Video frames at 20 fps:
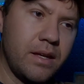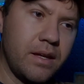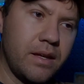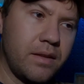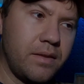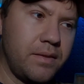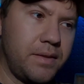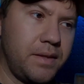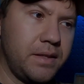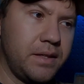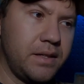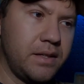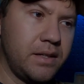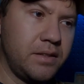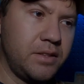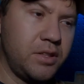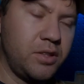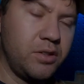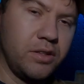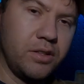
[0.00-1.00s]

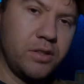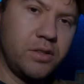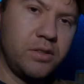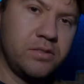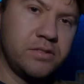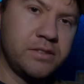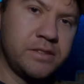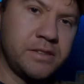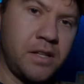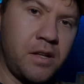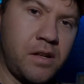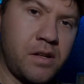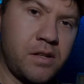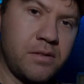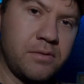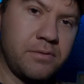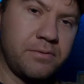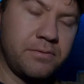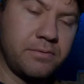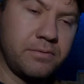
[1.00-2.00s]
then you lose a lot
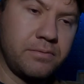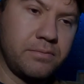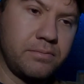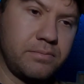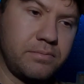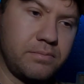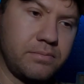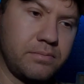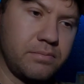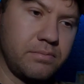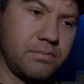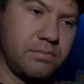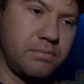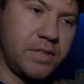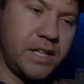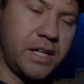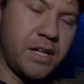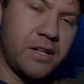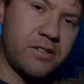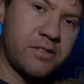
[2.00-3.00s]
of
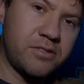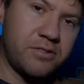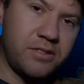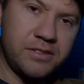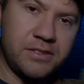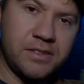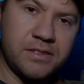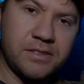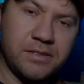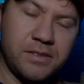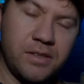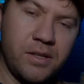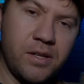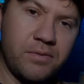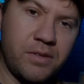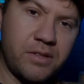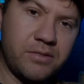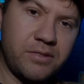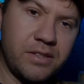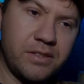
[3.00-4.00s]
characteristics
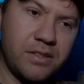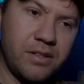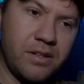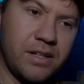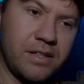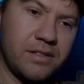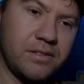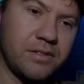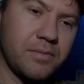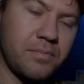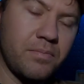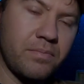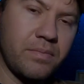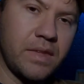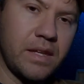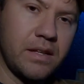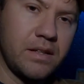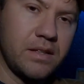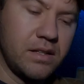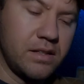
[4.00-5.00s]
of a red dot,
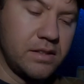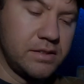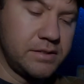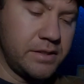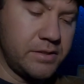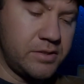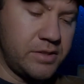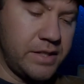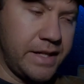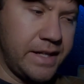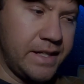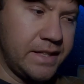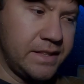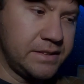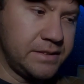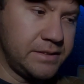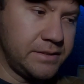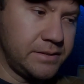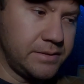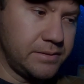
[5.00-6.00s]
such
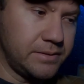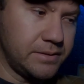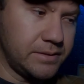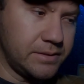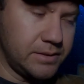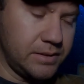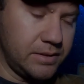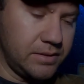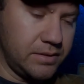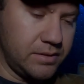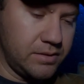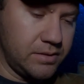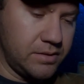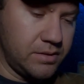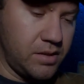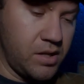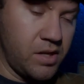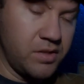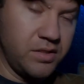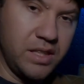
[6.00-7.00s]
as
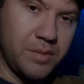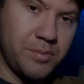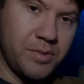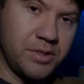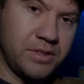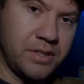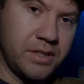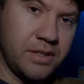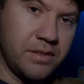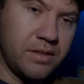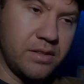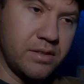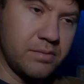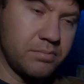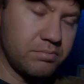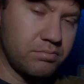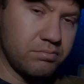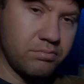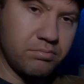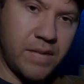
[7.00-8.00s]
unlimited
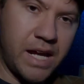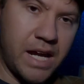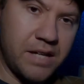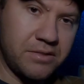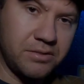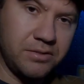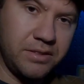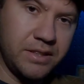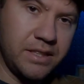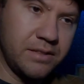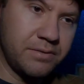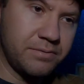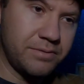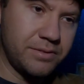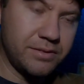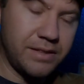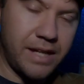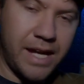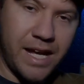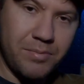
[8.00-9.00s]
eye relief
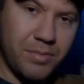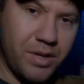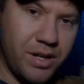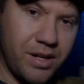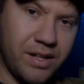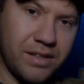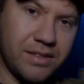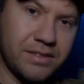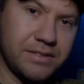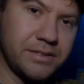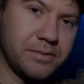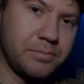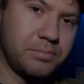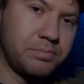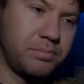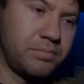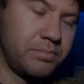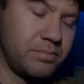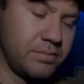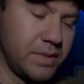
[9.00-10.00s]
and eye box.
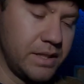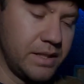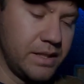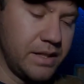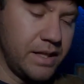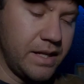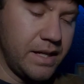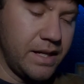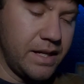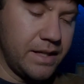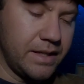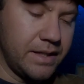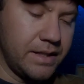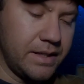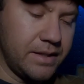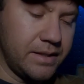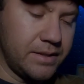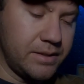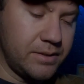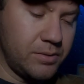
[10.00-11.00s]

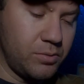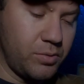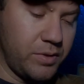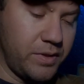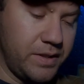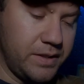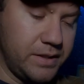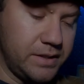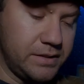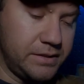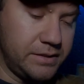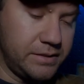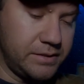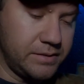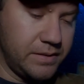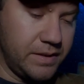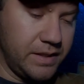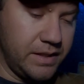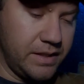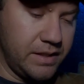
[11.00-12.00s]
With this,
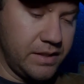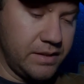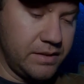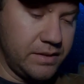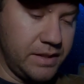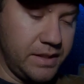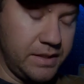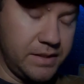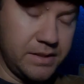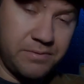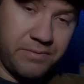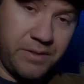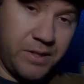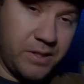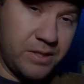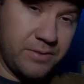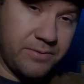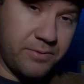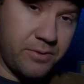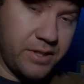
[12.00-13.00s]
then it is
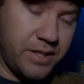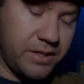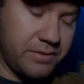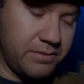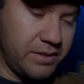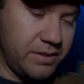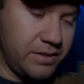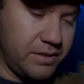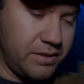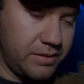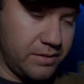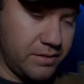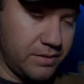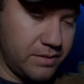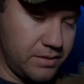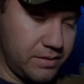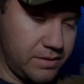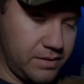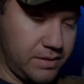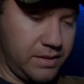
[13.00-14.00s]
very forgiving.
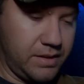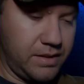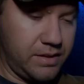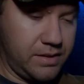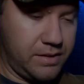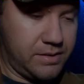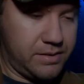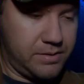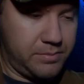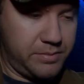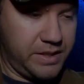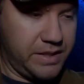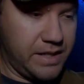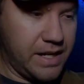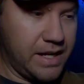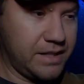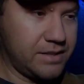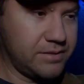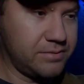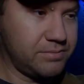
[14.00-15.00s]

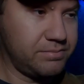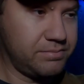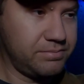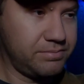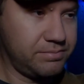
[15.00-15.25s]
I can